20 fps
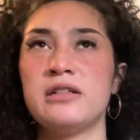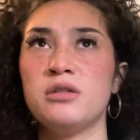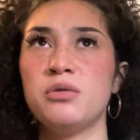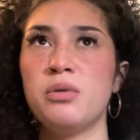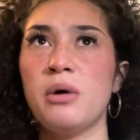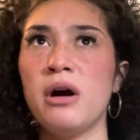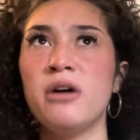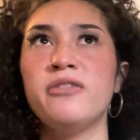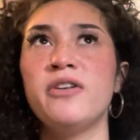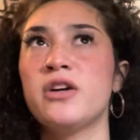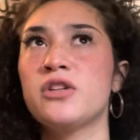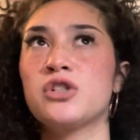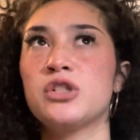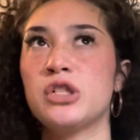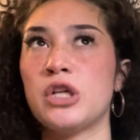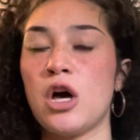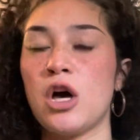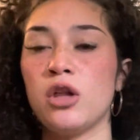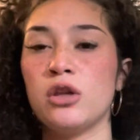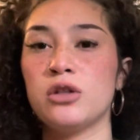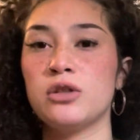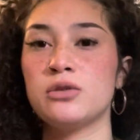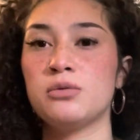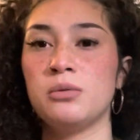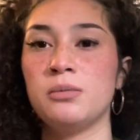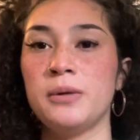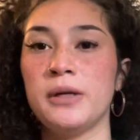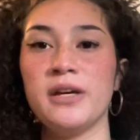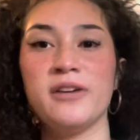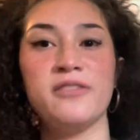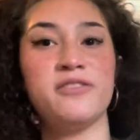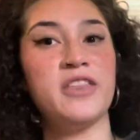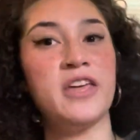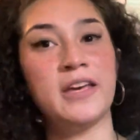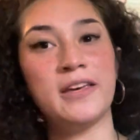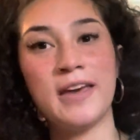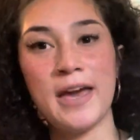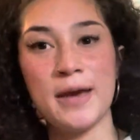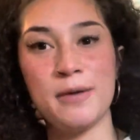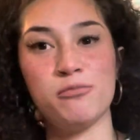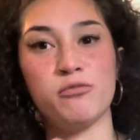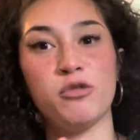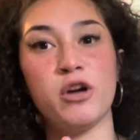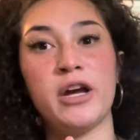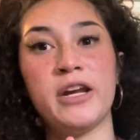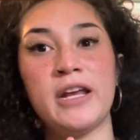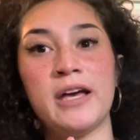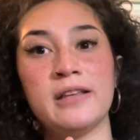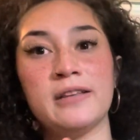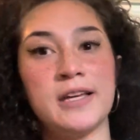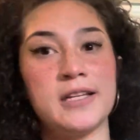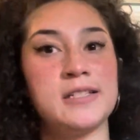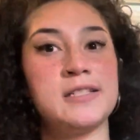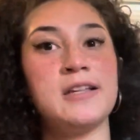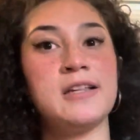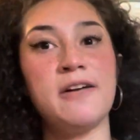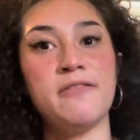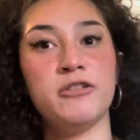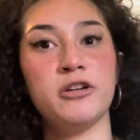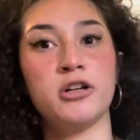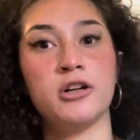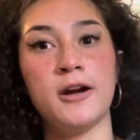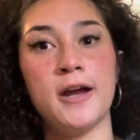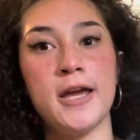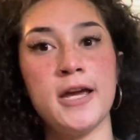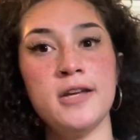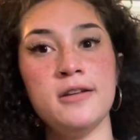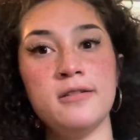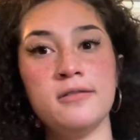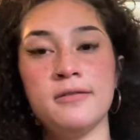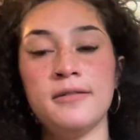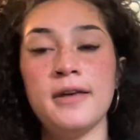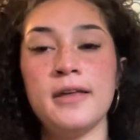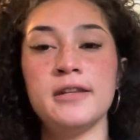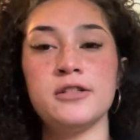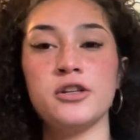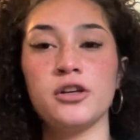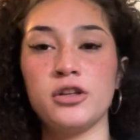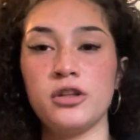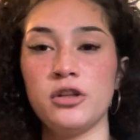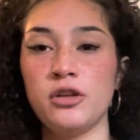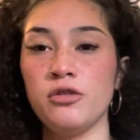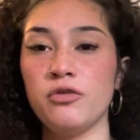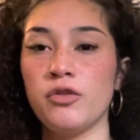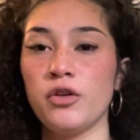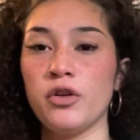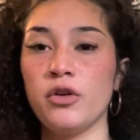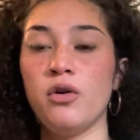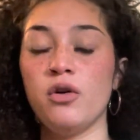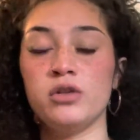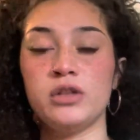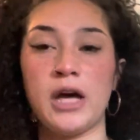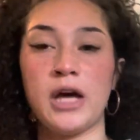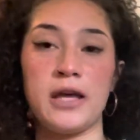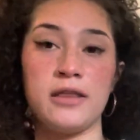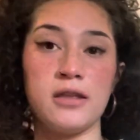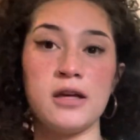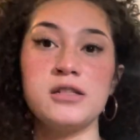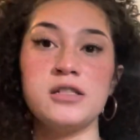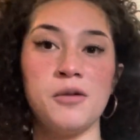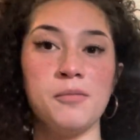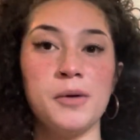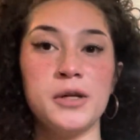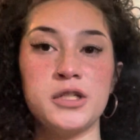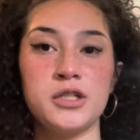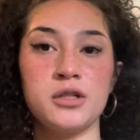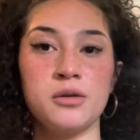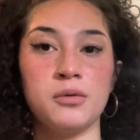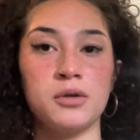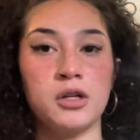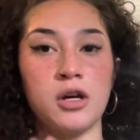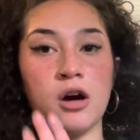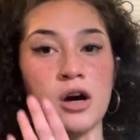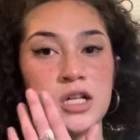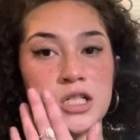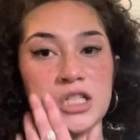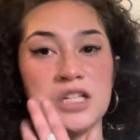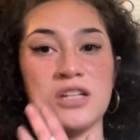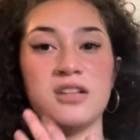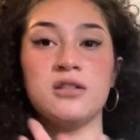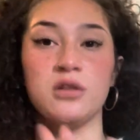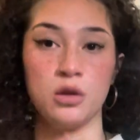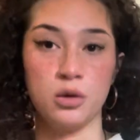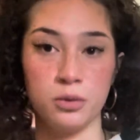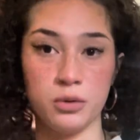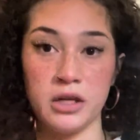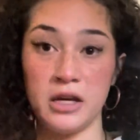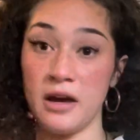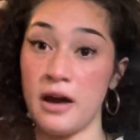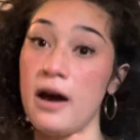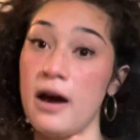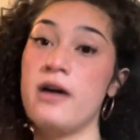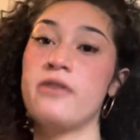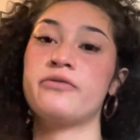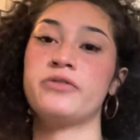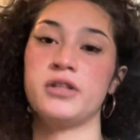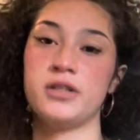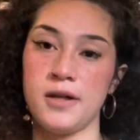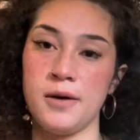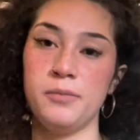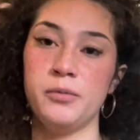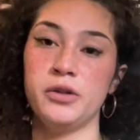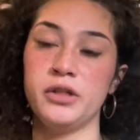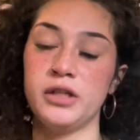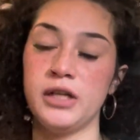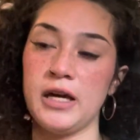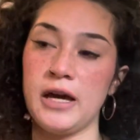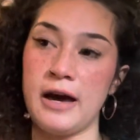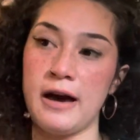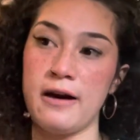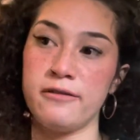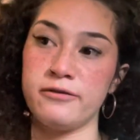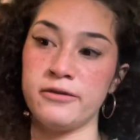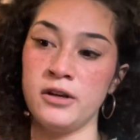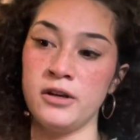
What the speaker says: $1,200 would be if they came right at like 7 or 8 and took you for the whole night. That's how much it would cost. You would get half, the club would get half.